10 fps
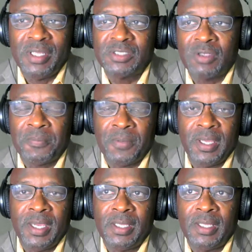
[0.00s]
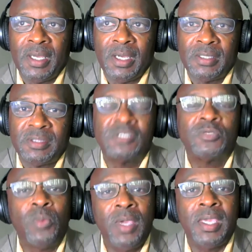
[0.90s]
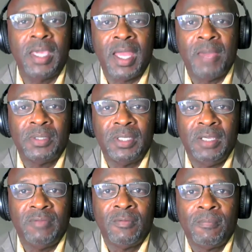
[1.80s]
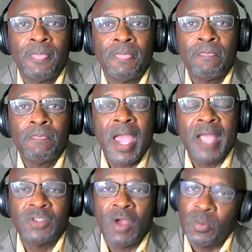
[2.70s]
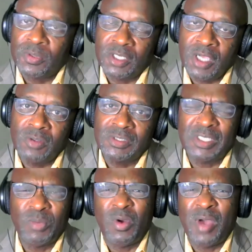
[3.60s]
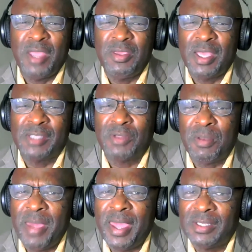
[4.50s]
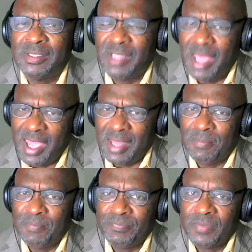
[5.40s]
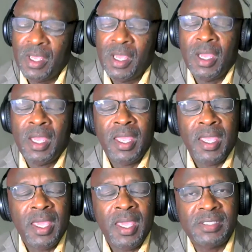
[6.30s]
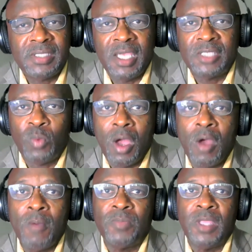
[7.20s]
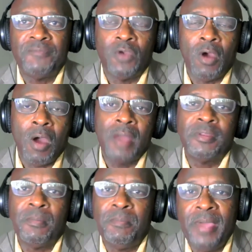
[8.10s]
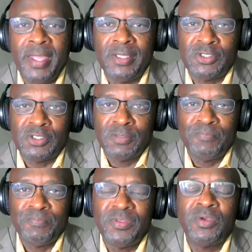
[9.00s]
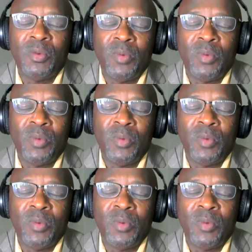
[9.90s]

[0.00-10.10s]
they start playing this weekend, I believe. I talked with the coach. I said, well, how are you guys going to manage that? He says, well, if you're on the bench, you